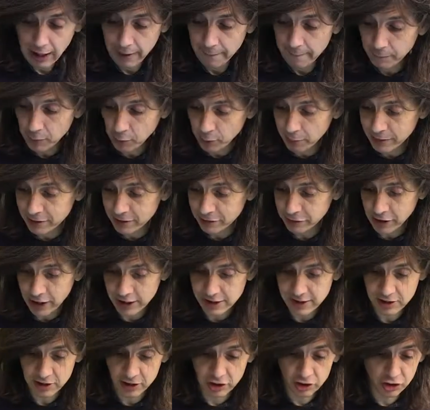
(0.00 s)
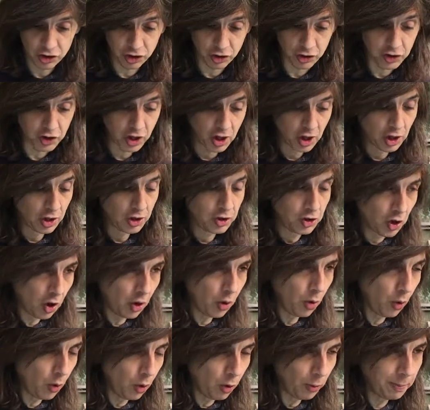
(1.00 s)
and broadbean varieties you can choose,
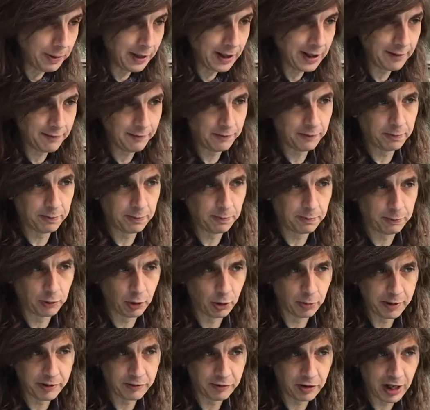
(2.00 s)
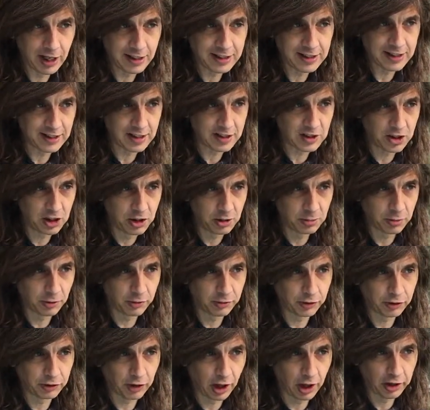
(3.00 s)
not all pea and broadbean varieties are suitable
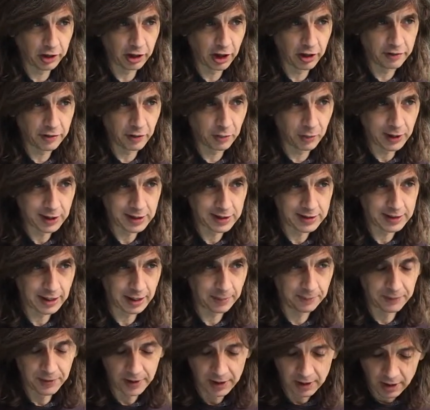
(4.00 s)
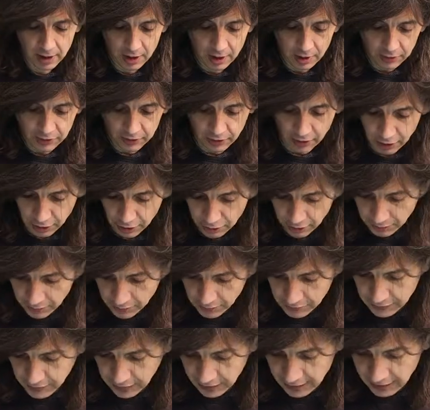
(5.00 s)
for growing over the winter. So
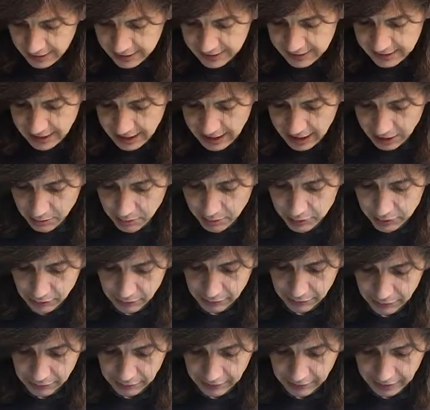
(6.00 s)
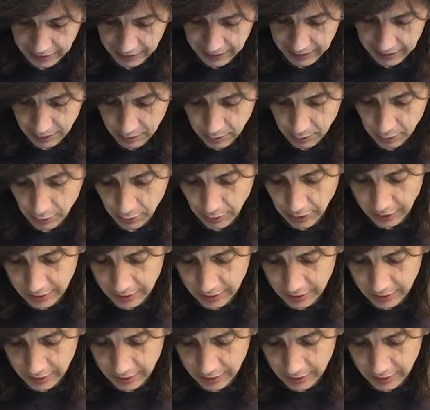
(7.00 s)
there's aqua dulce, or